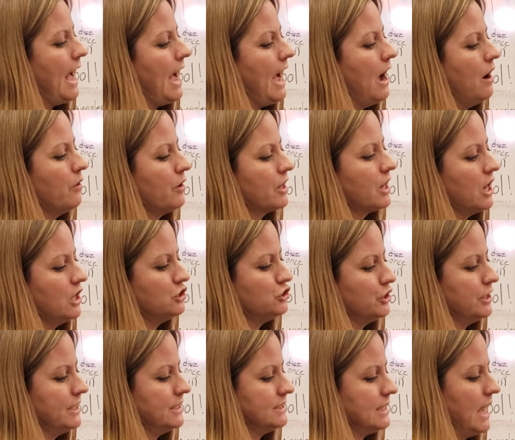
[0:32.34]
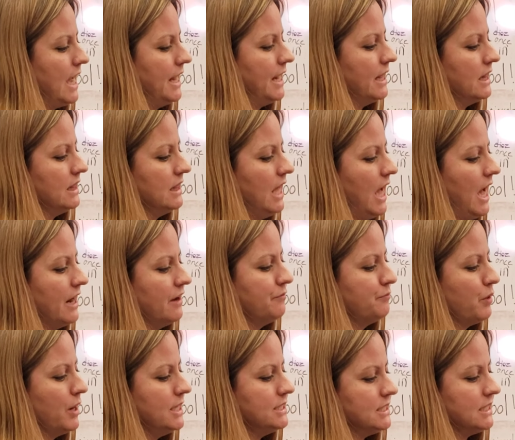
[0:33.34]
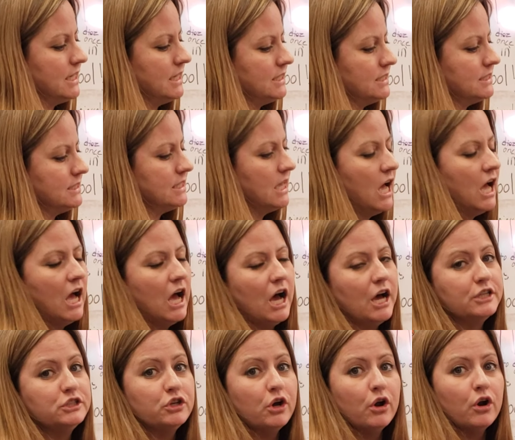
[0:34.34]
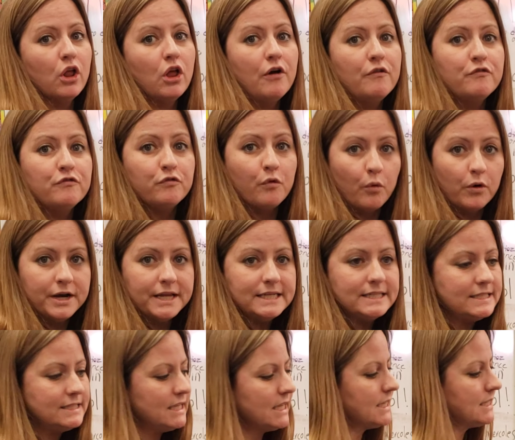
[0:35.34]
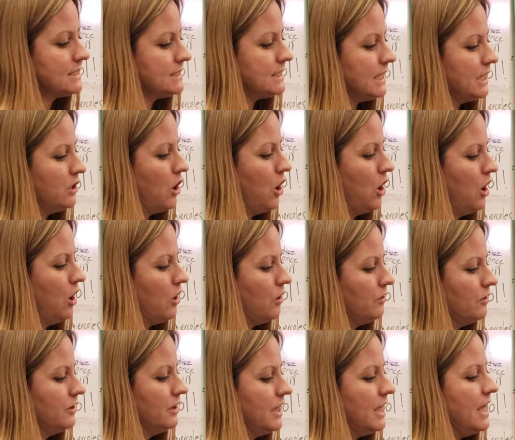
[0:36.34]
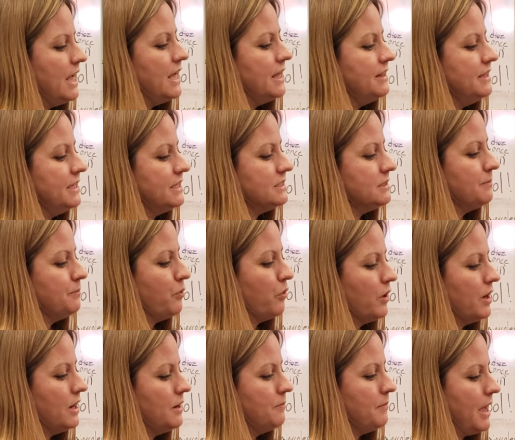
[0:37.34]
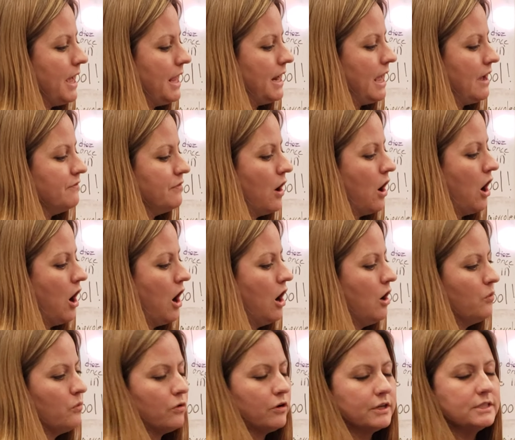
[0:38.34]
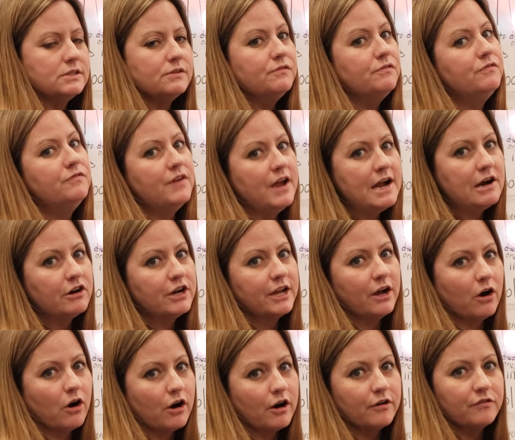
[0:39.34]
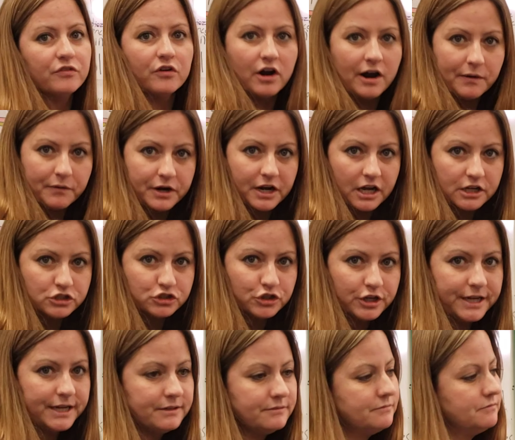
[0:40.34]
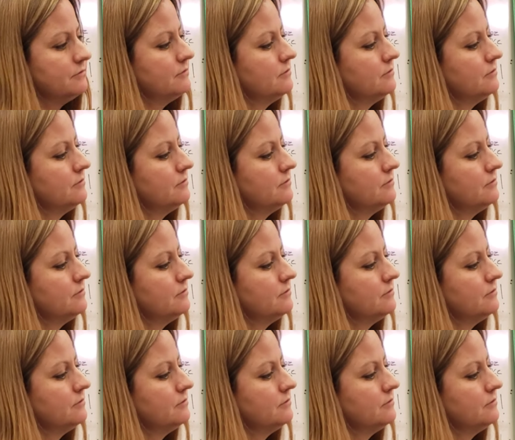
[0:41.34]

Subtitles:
Our country has had a lot of presidents, a total of 46 in all. These important men have all worked very hard for our country.